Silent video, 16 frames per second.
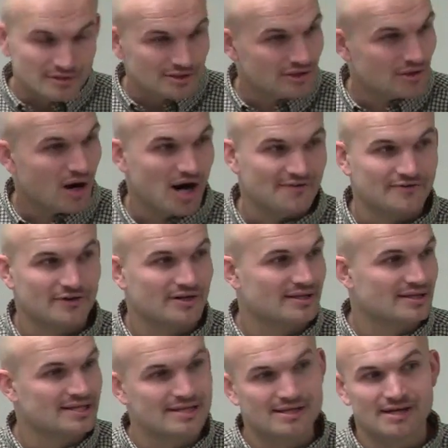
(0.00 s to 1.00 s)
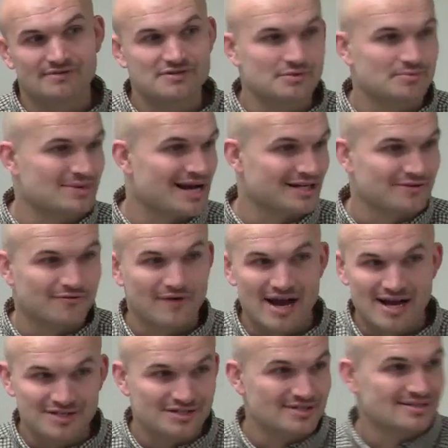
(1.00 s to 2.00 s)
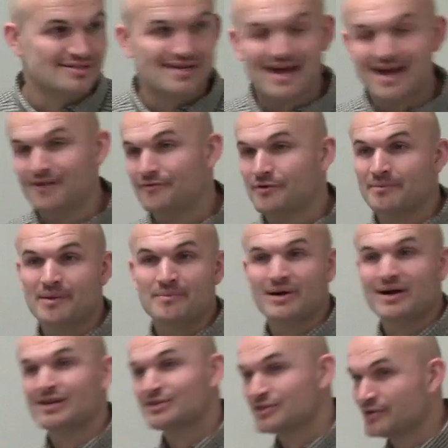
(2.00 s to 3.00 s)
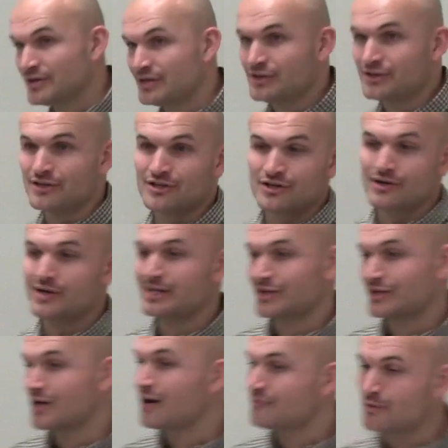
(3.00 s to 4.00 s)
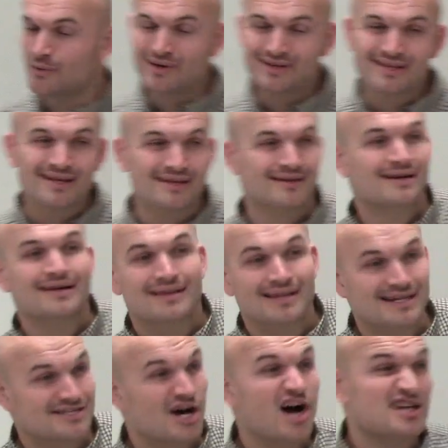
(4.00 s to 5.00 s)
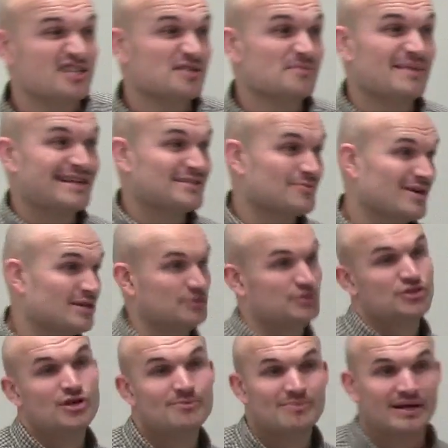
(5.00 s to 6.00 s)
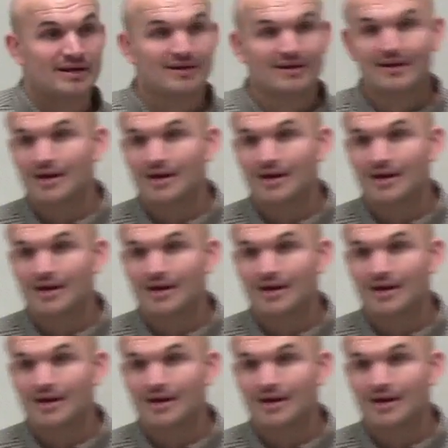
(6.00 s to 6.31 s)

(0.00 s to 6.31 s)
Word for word: You offered a thing of subtracting fractions. Hey, if you remember how to do it and you can do it and you're comfortable with it, that's awesome. That's the way you should be.